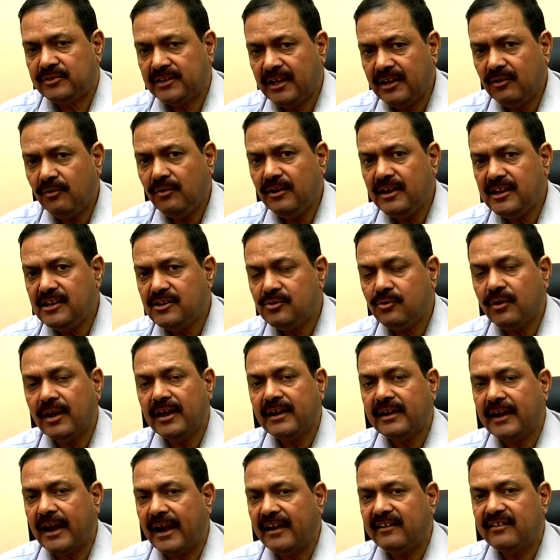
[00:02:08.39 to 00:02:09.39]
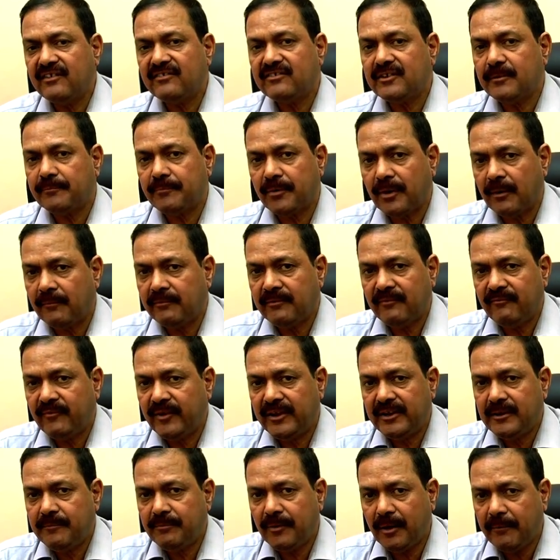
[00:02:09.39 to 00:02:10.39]
then only you can address the problem
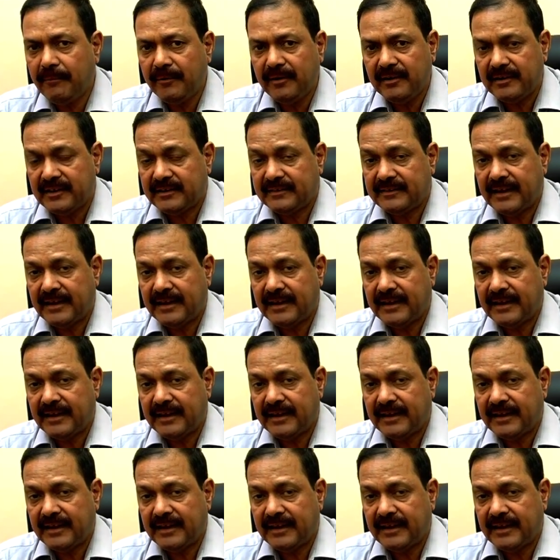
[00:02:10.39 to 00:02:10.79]
very properly.